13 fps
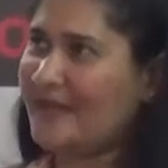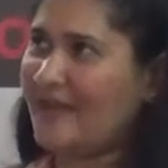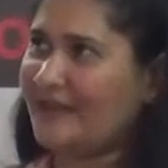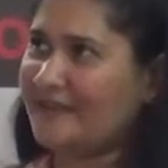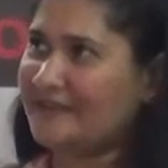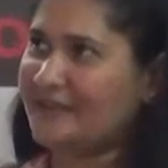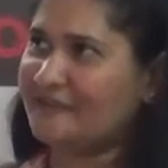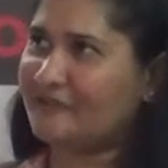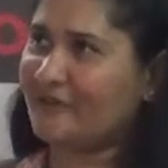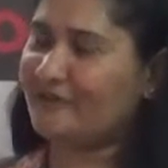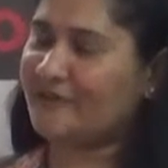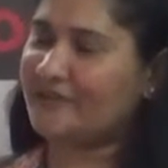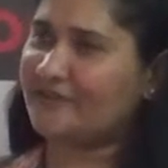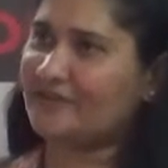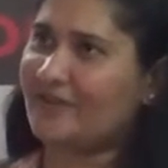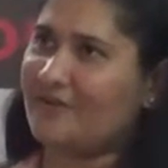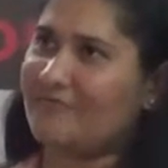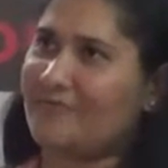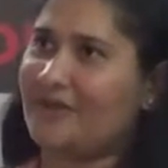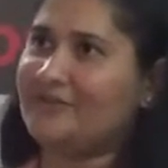And therefore, when the
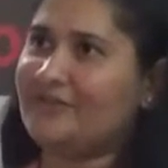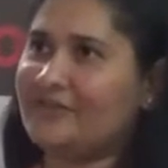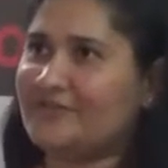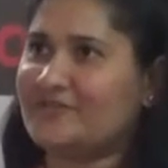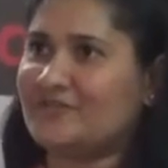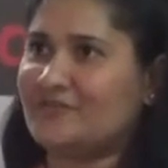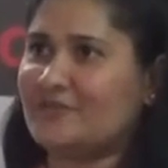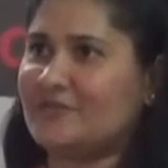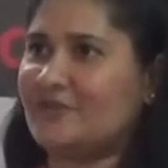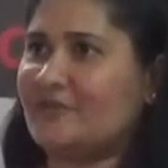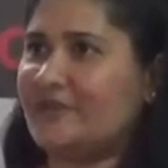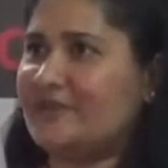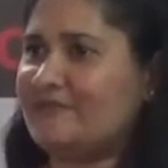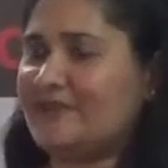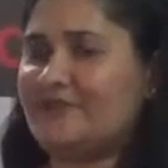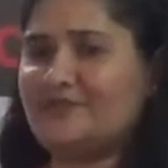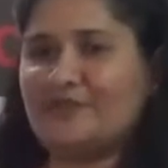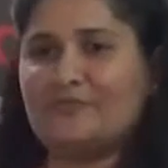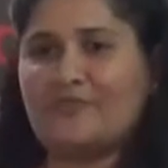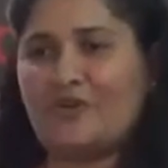term mother is used or when the
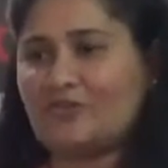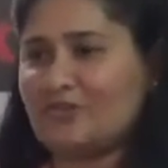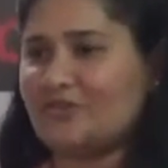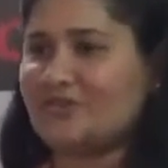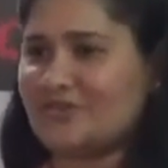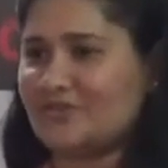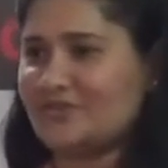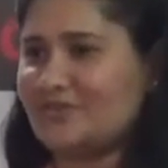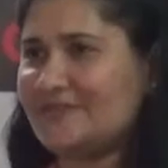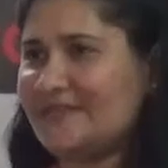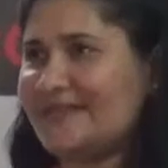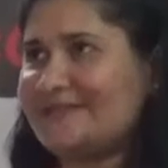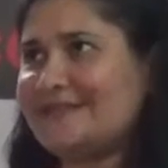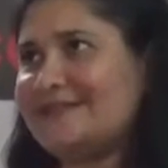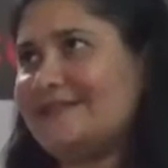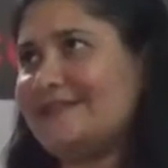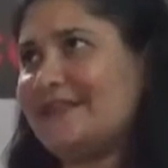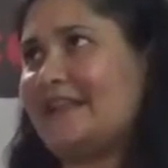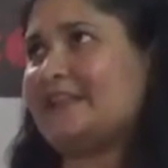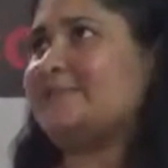term doctor is used, there is a
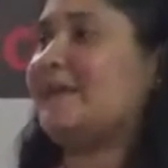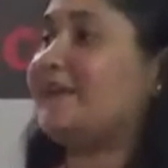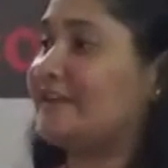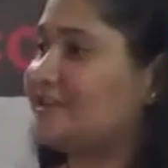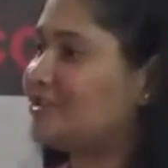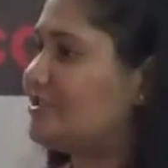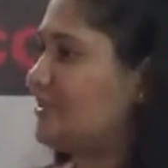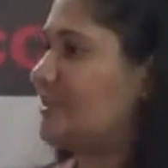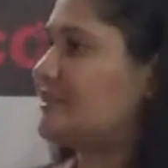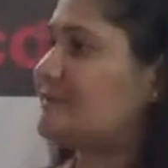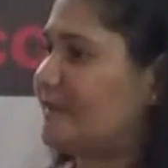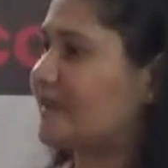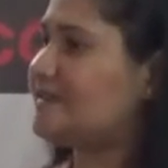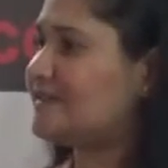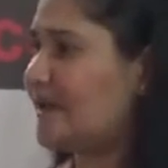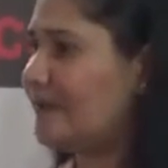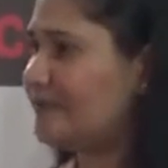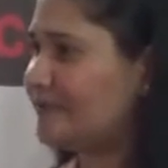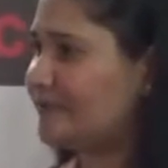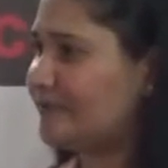certain expectation that springs
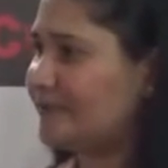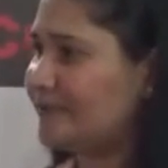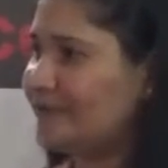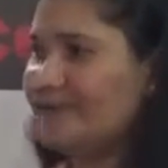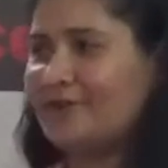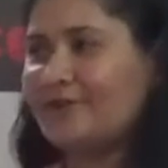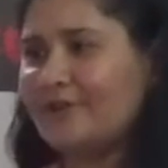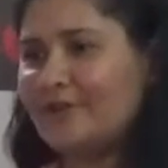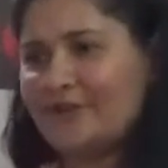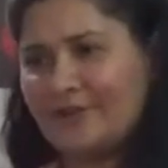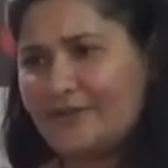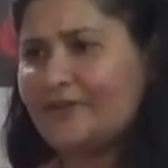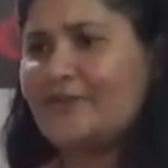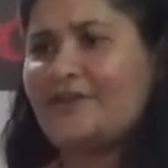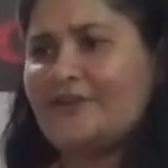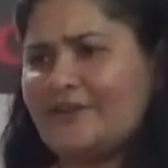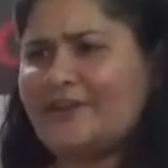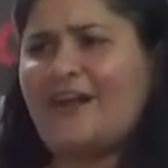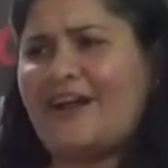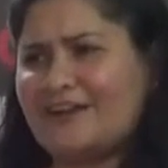up
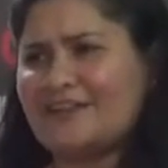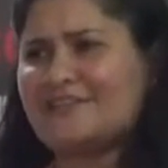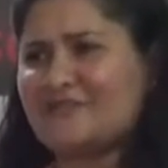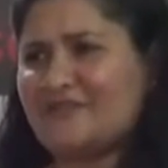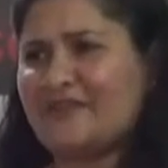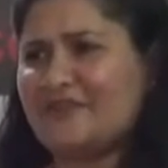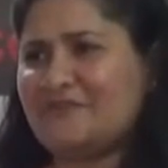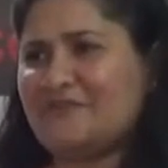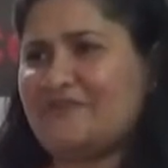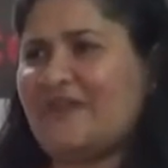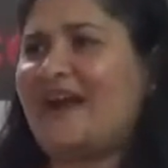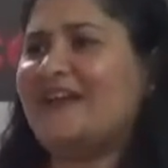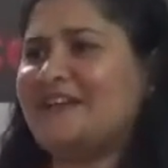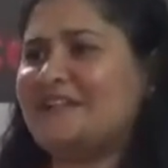regardless of whether we've had